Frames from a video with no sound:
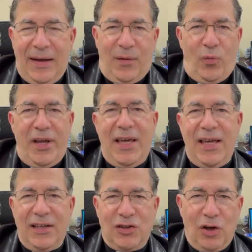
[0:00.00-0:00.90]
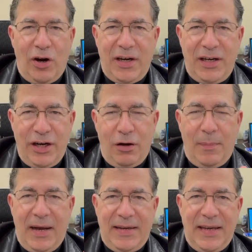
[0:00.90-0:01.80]
We started here at
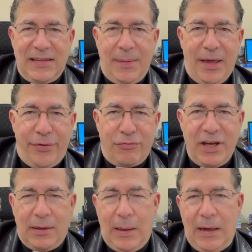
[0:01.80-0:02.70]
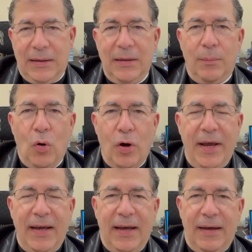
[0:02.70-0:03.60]
my desk about 3 o'clock in the
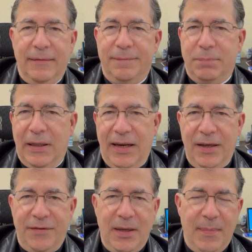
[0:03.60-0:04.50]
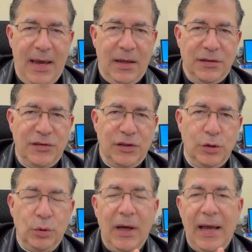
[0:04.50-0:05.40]
morning. Plenty of emails
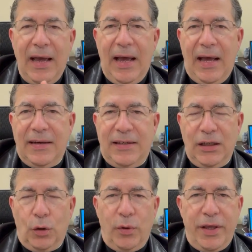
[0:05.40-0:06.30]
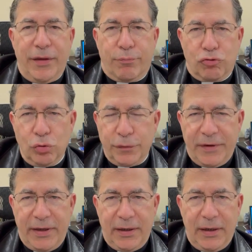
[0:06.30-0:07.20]
to deal with,
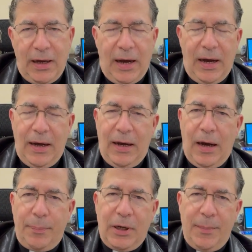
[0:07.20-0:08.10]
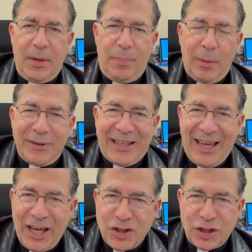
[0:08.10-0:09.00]
approving upcoming
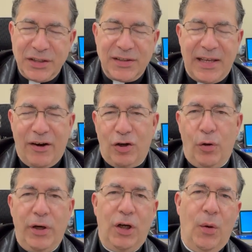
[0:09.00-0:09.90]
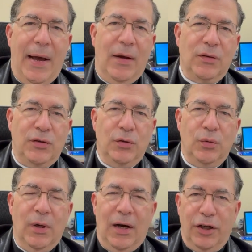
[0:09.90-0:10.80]
publications that are going to go out
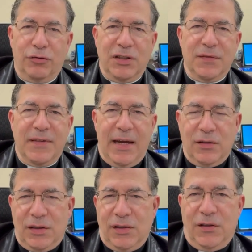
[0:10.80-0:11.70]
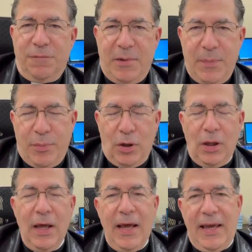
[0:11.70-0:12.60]
to hundreds of thousands of
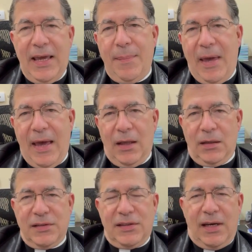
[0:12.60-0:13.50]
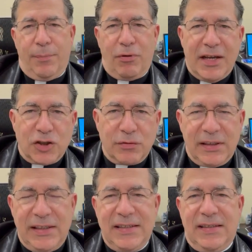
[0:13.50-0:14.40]
people, emails, press
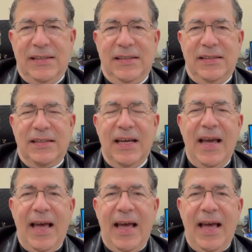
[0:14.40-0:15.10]
releases.